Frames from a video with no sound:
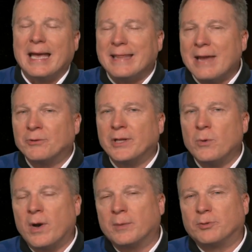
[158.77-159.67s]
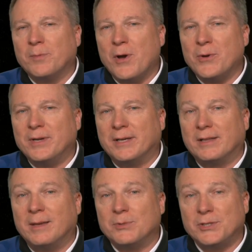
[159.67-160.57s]
And they really want to promote
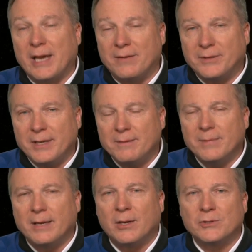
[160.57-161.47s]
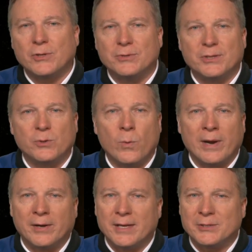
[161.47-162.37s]
eclipse safety and also just
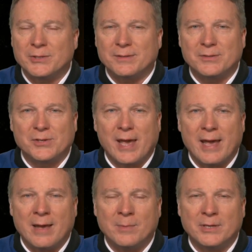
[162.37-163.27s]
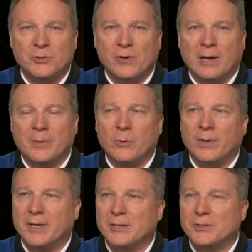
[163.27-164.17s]
awareness, STEM and astronomy
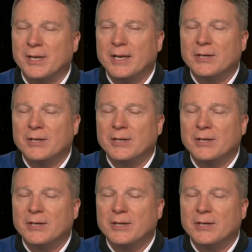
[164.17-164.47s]
awareness.